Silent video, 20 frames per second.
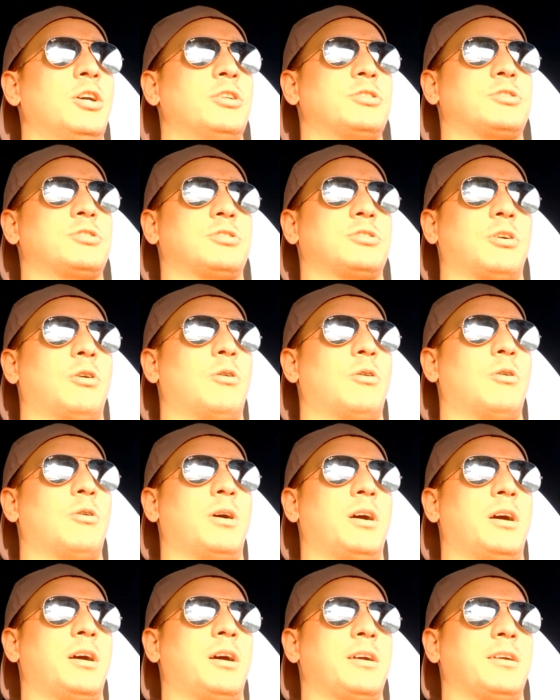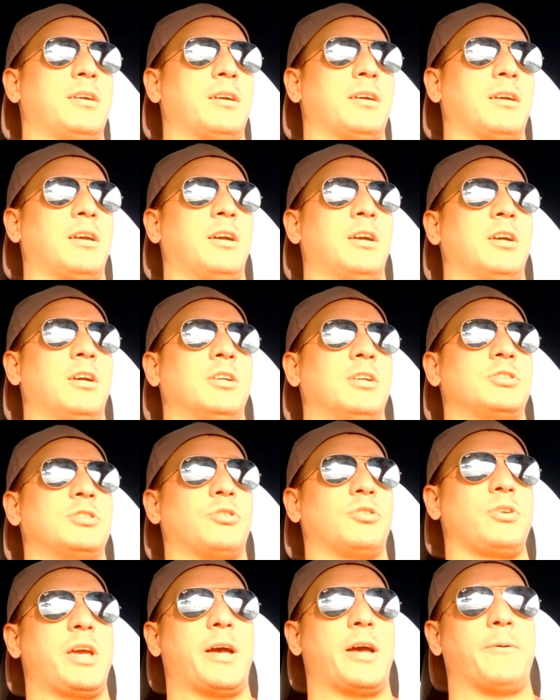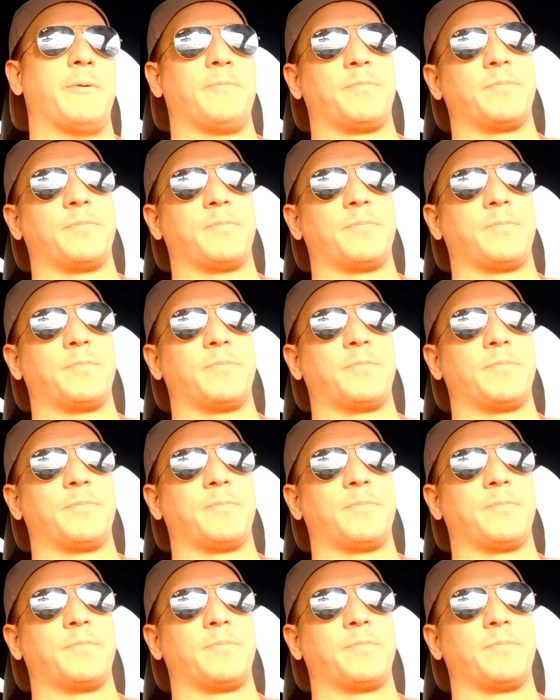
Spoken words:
So yeah.